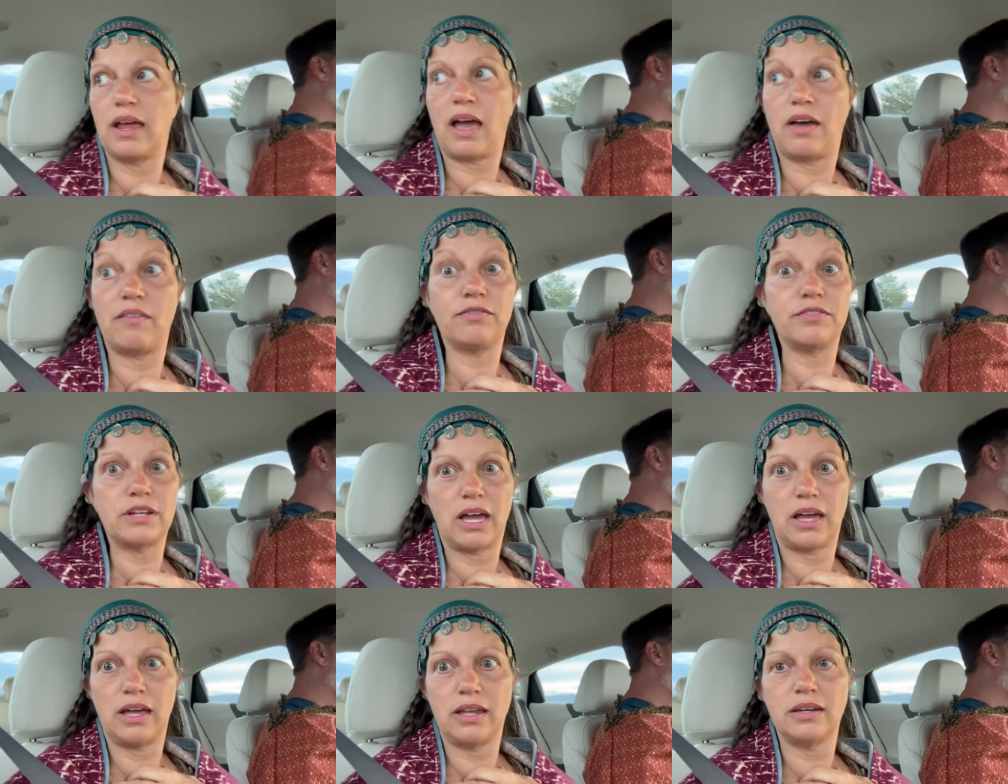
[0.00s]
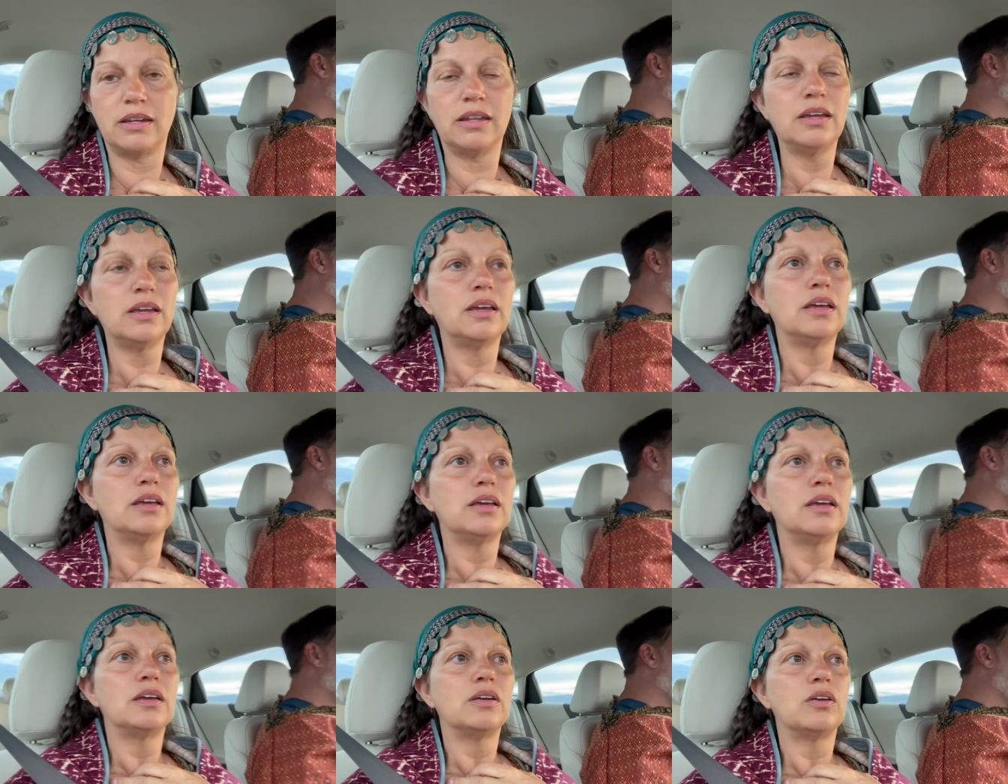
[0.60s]
have
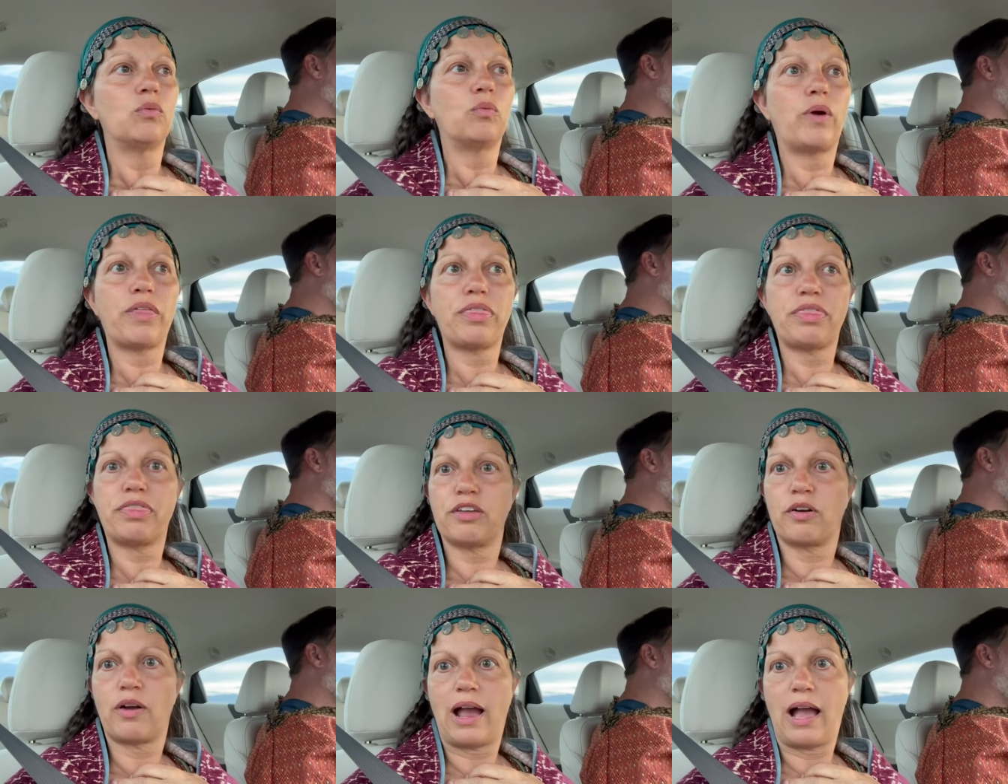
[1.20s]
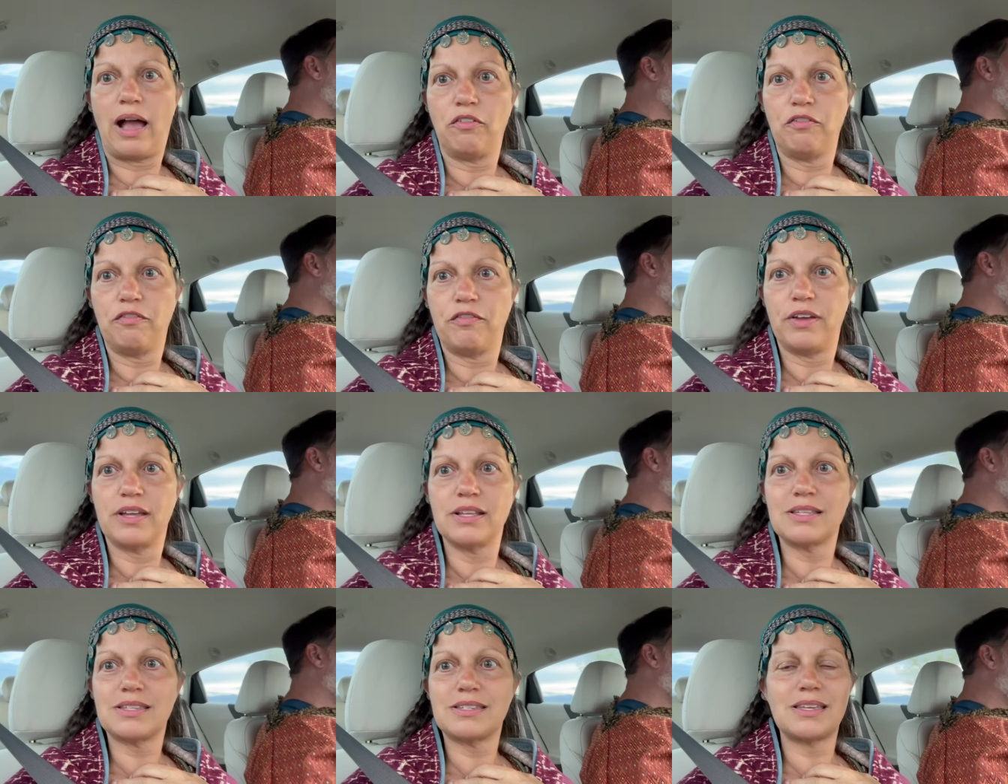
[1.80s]
done with their
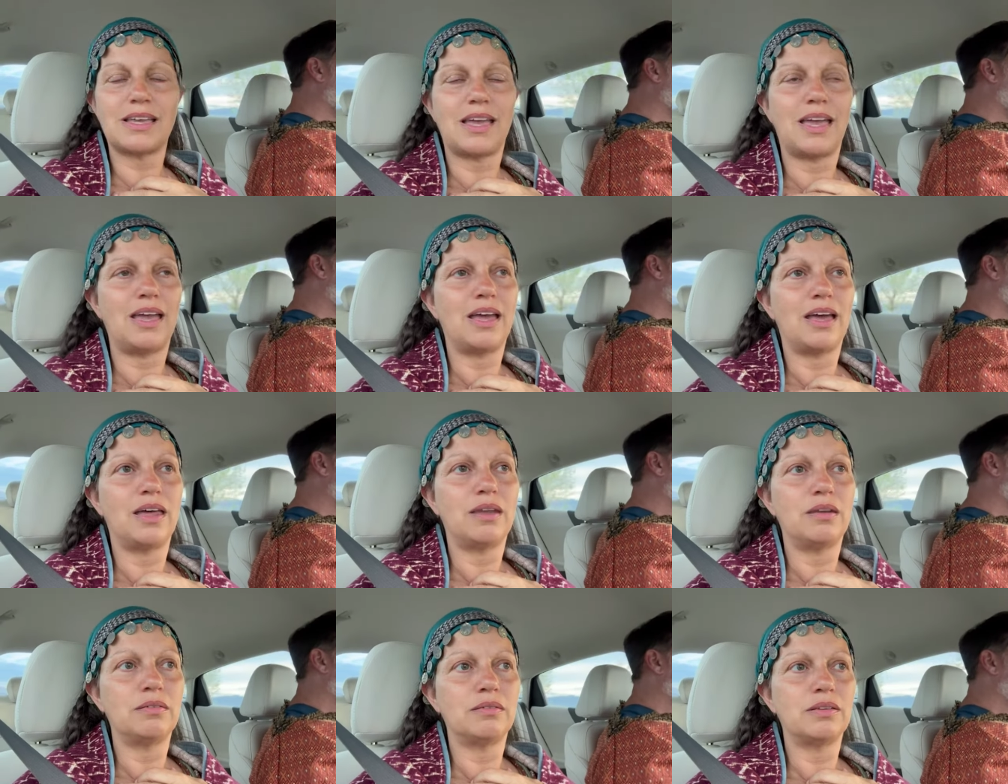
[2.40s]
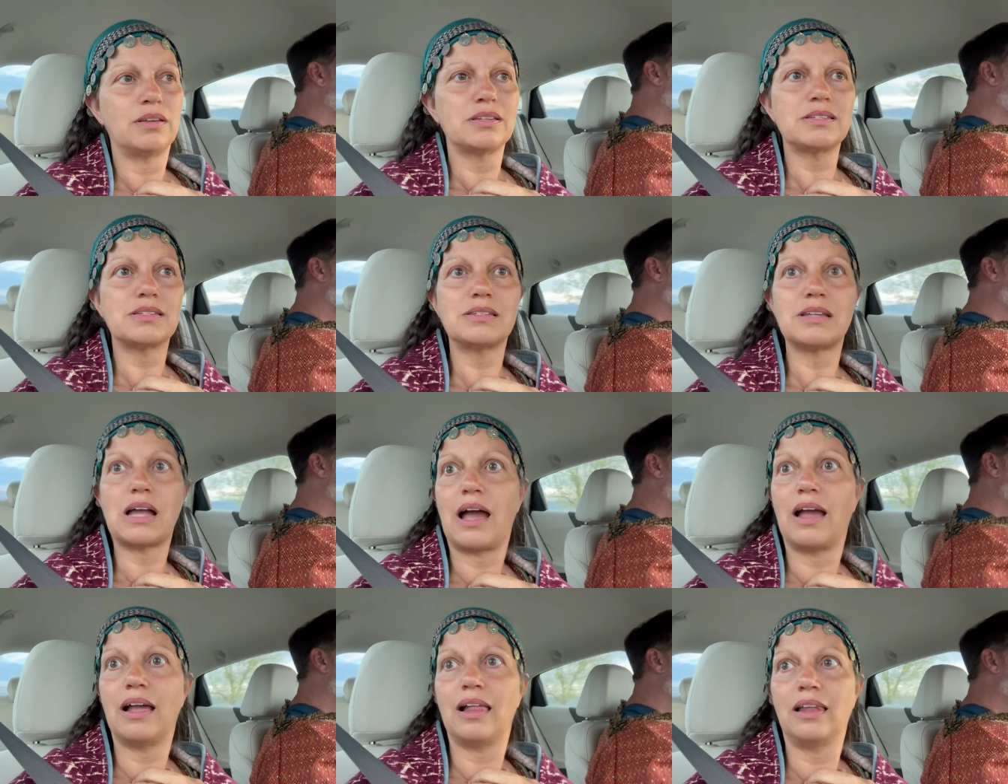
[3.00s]
outfits and
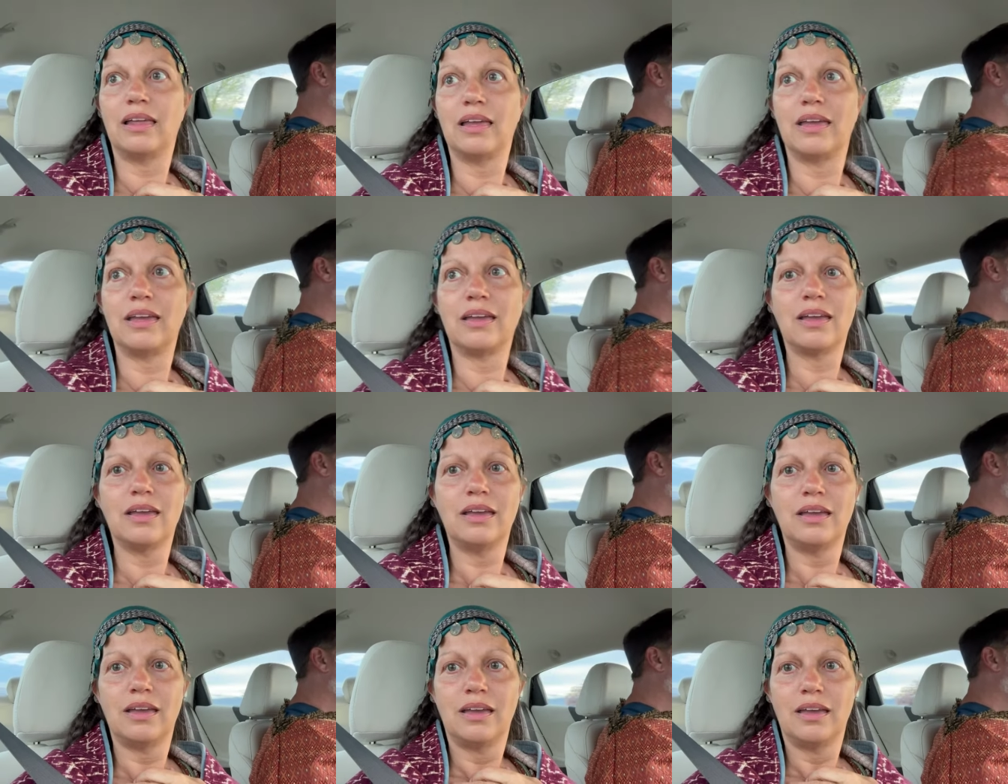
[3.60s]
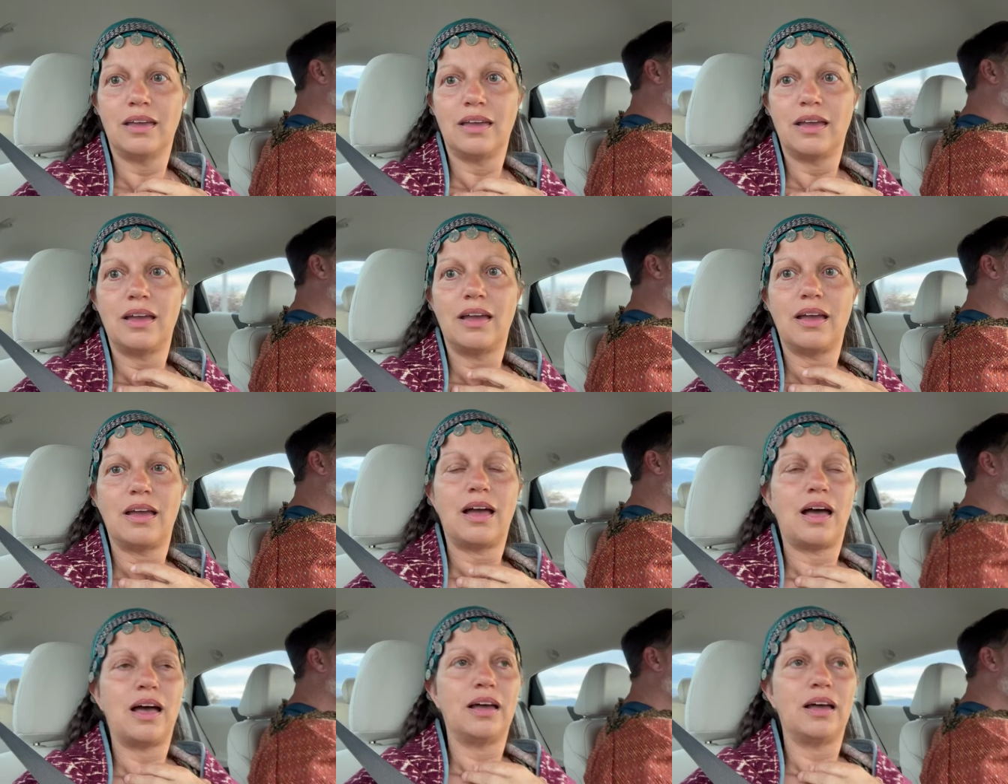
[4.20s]
styling.